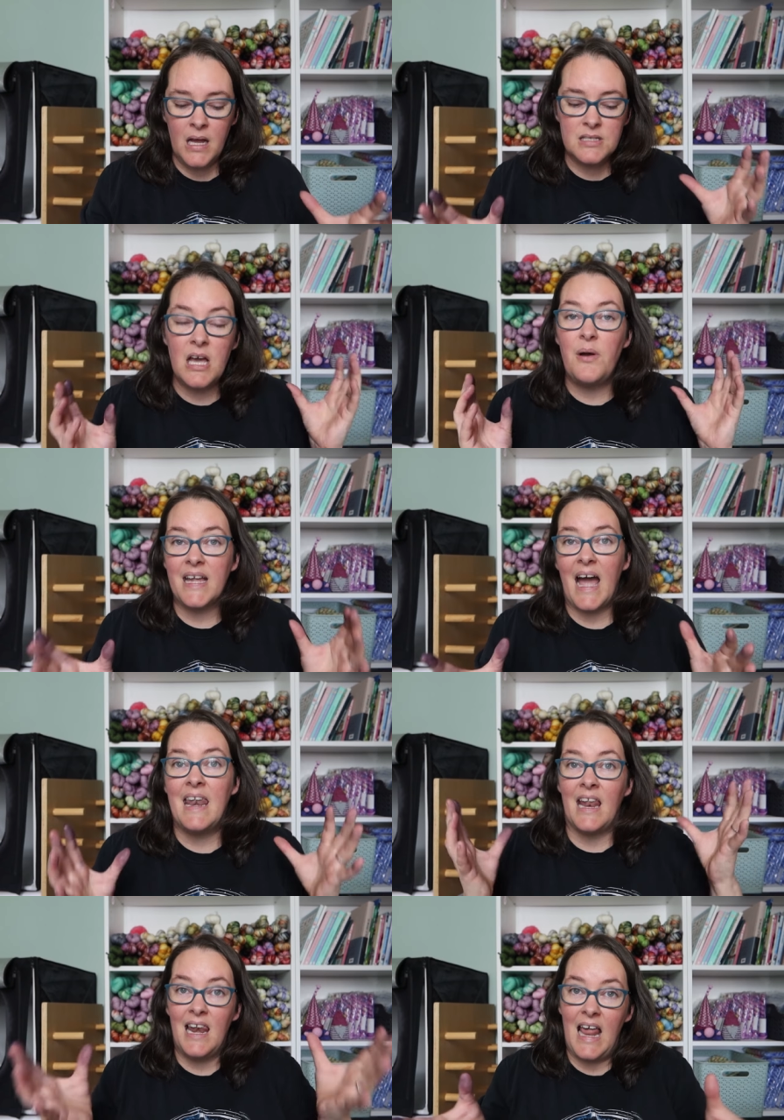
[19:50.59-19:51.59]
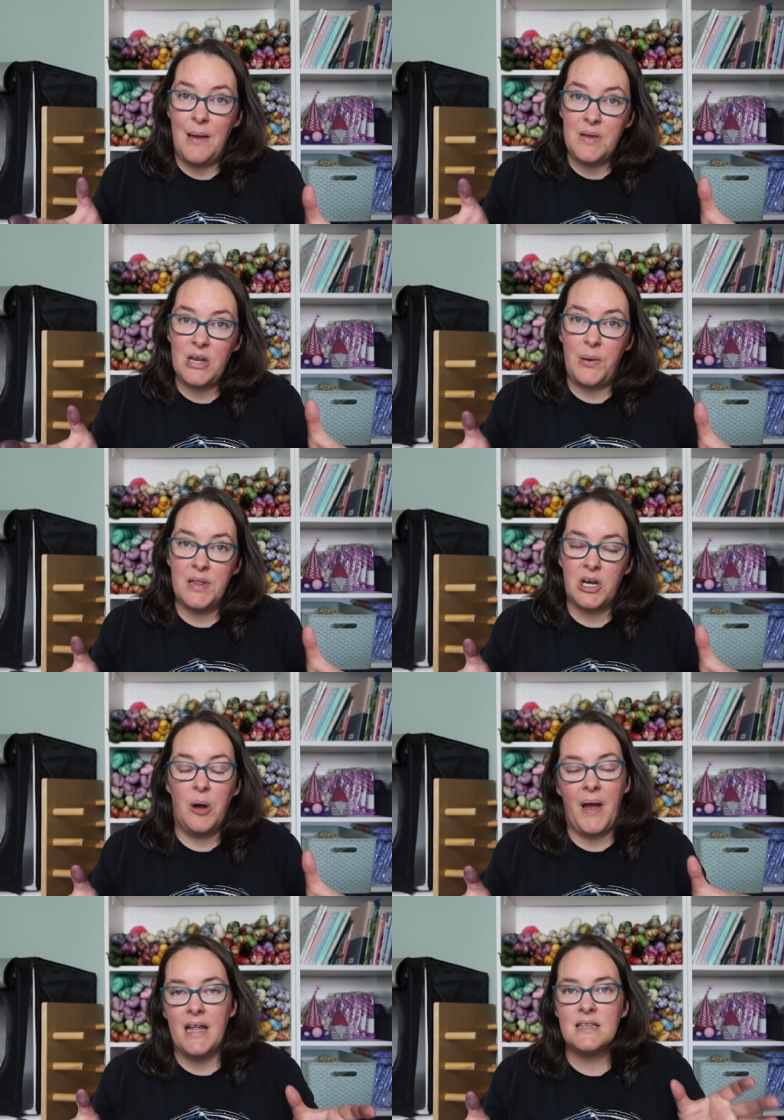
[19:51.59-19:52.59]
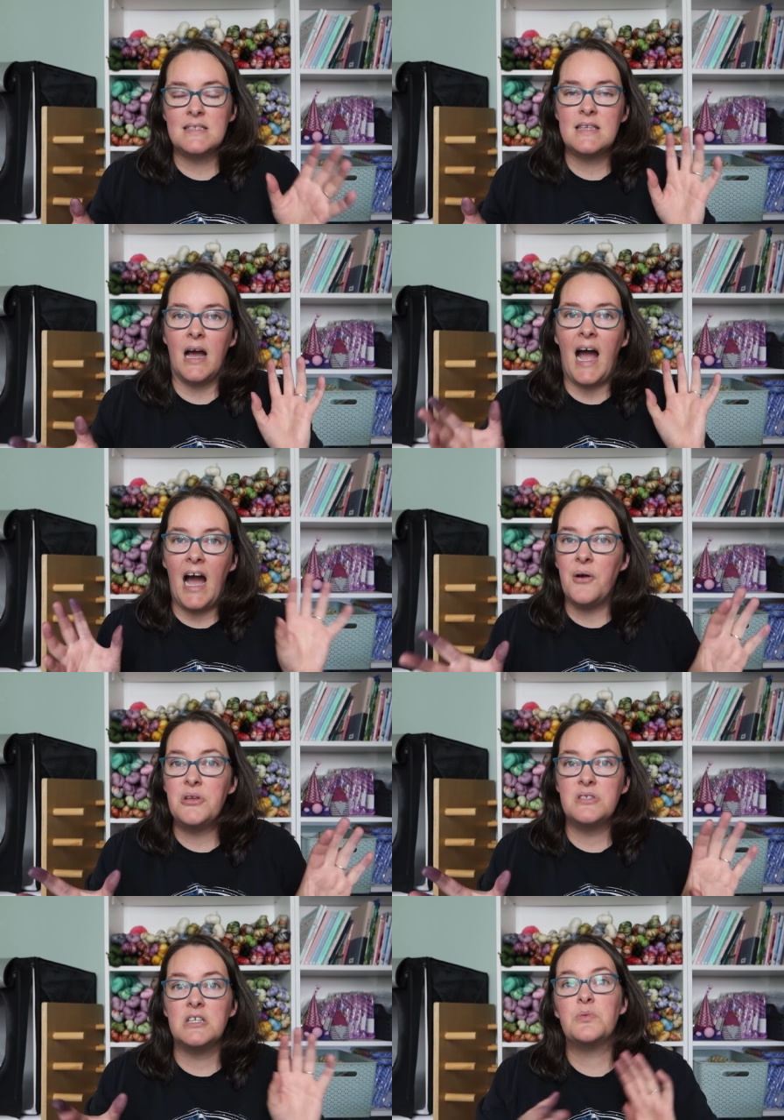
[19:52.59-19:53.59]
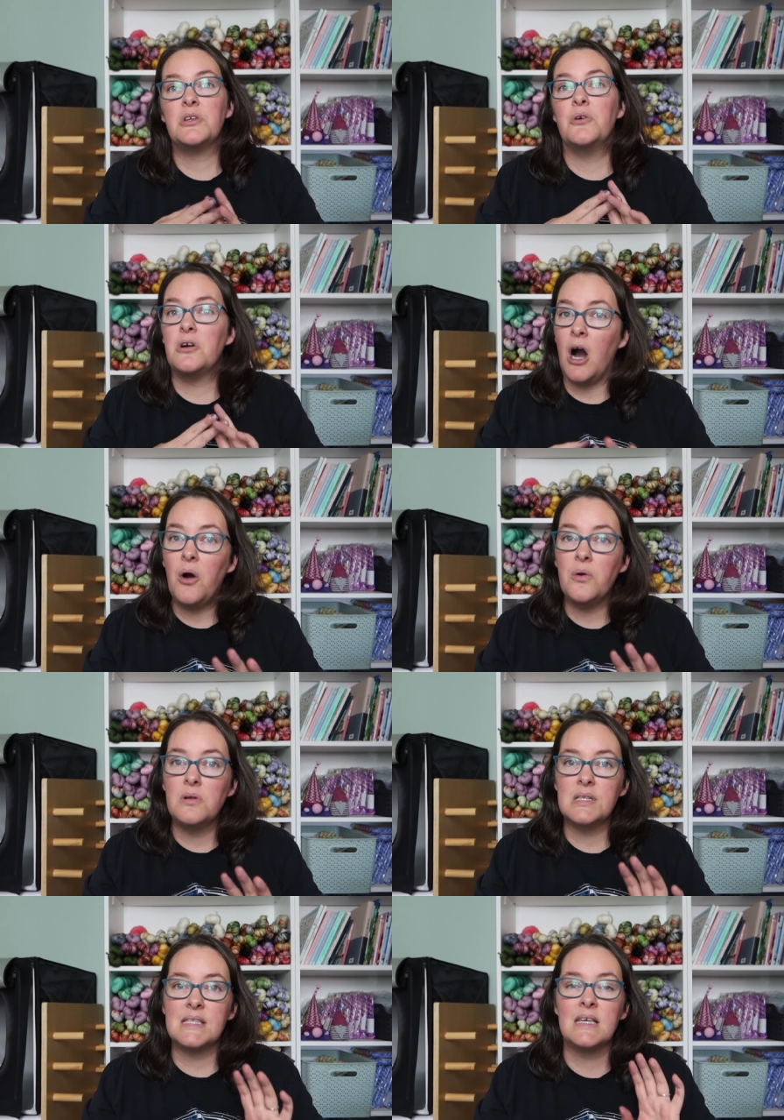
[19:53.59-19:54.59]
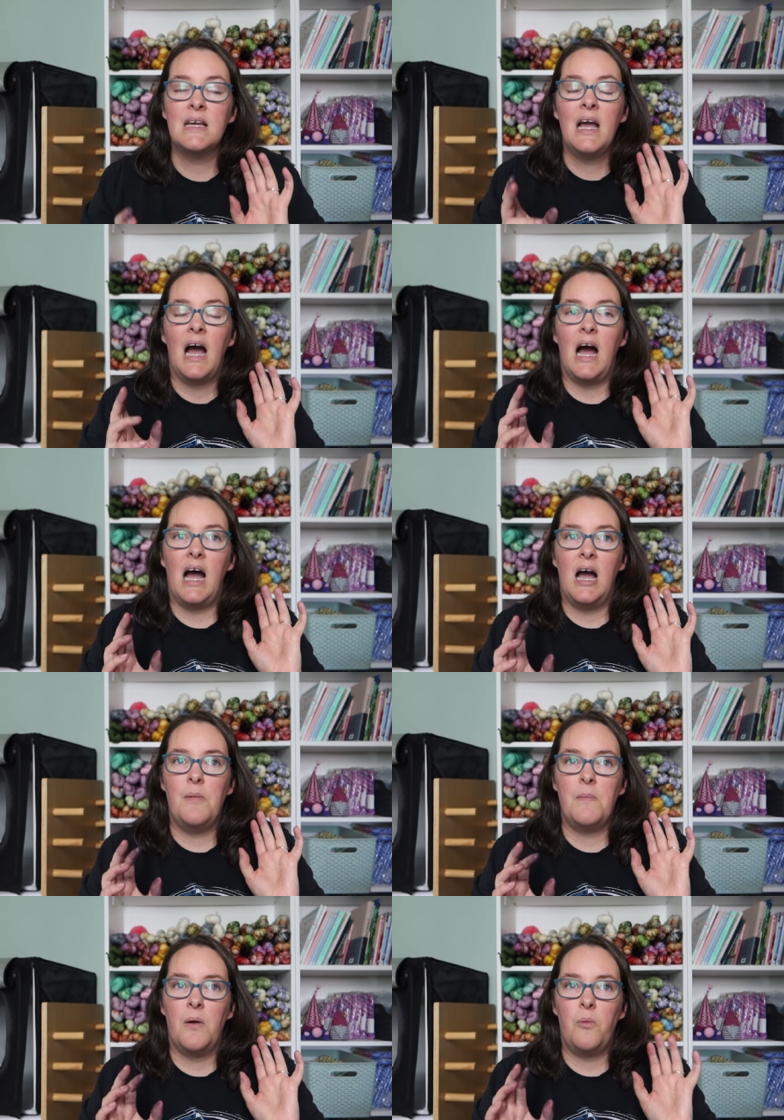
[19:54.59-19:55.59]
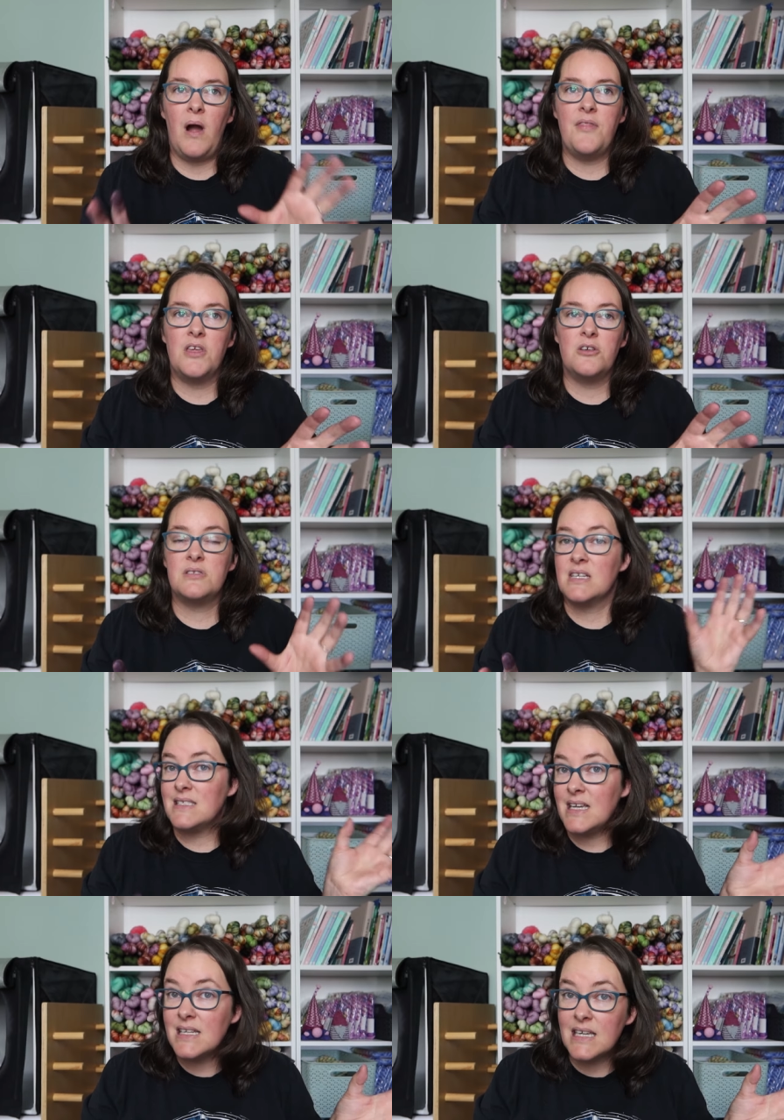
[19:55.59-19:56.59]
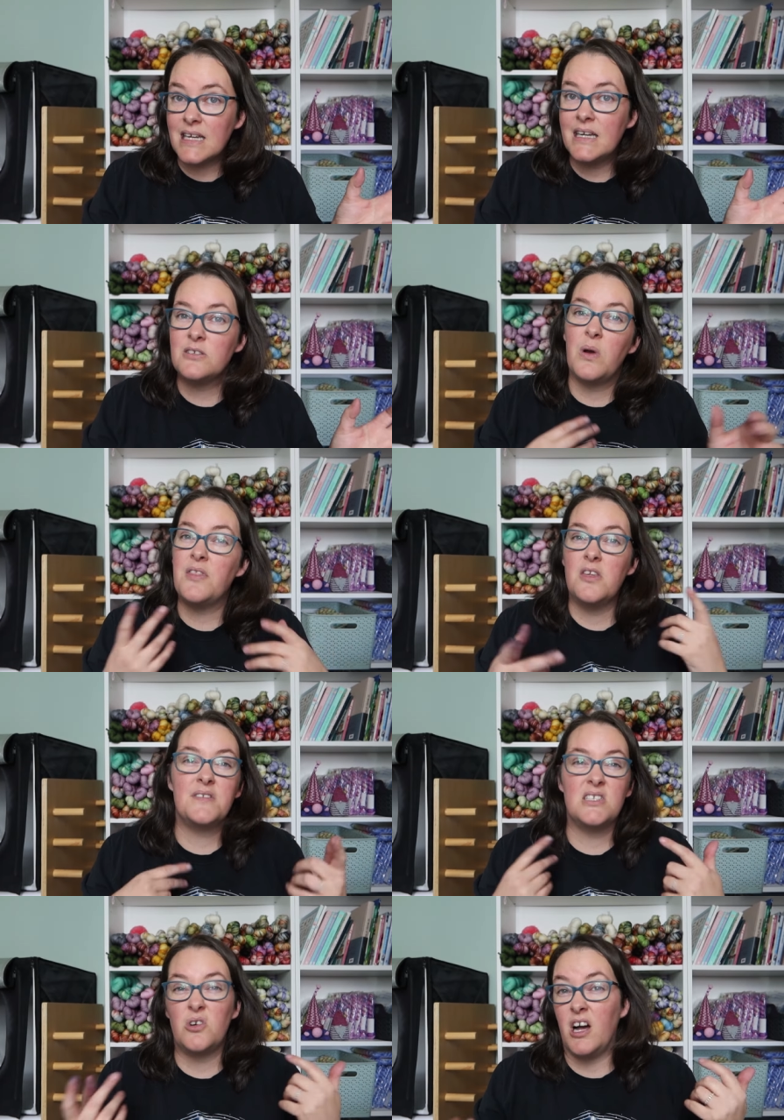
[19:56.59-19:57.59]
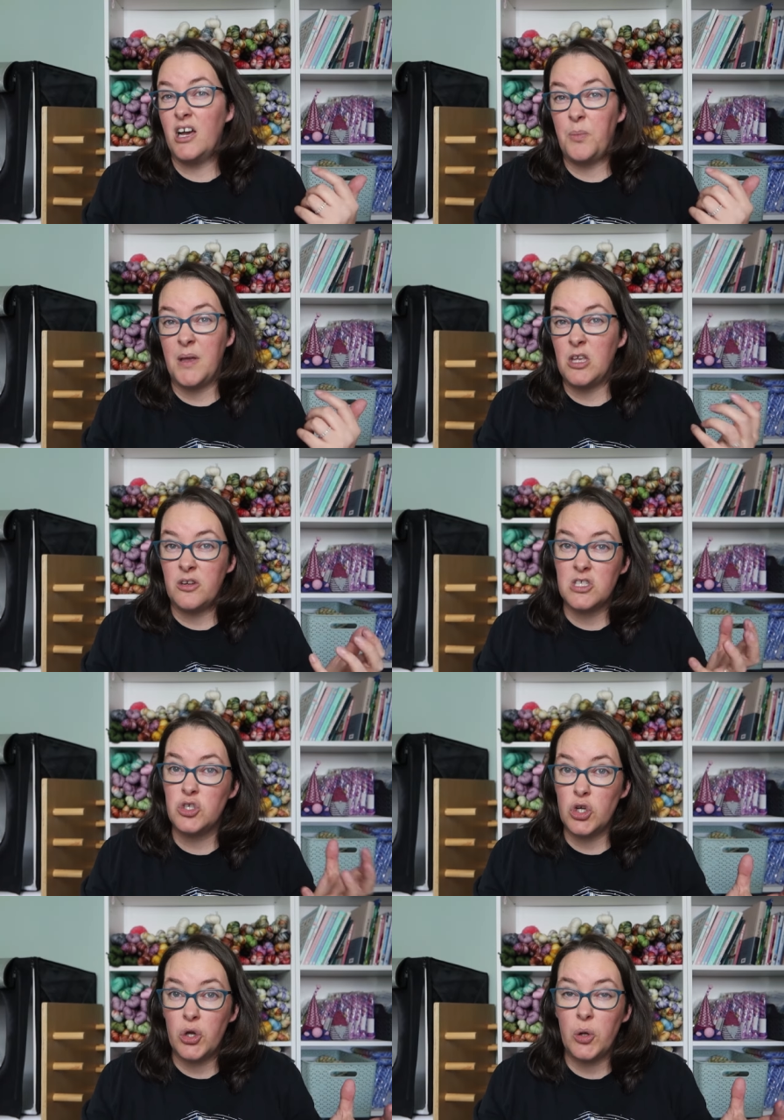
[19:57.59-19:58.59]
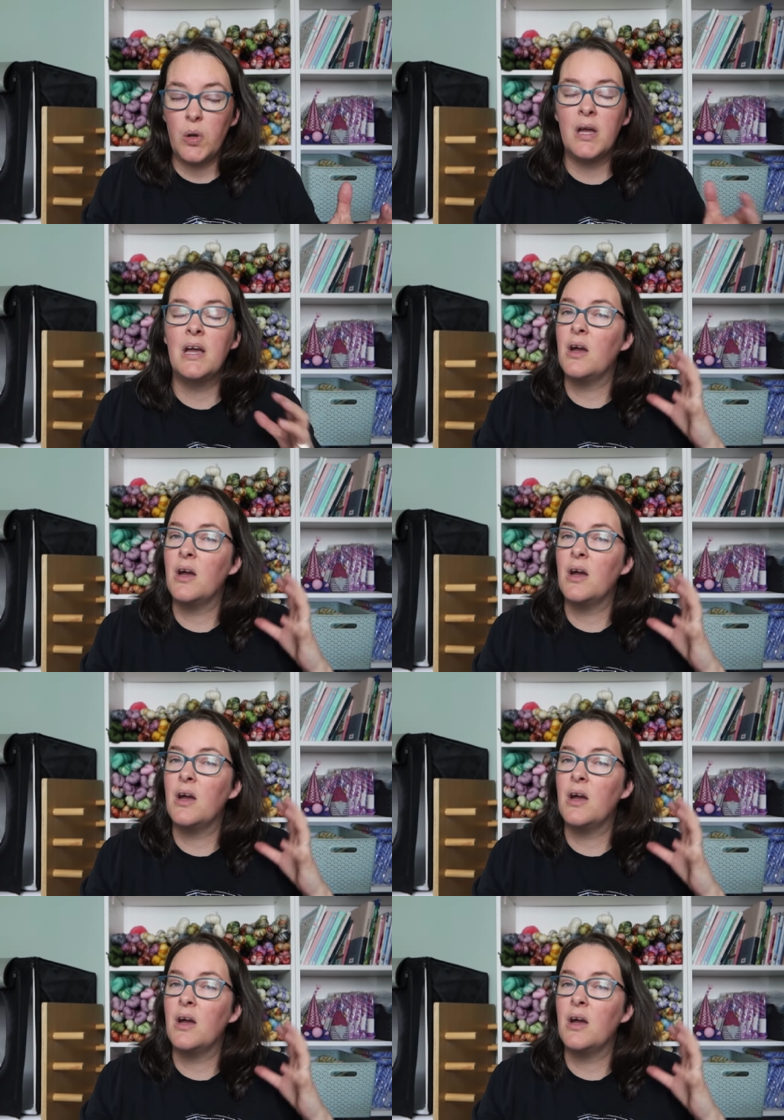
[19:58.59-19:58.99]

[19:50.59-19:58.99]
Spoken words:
So again, let me know in the comments how you did with your goals, whether you succeeded, whether you've still got a little bit you need to do.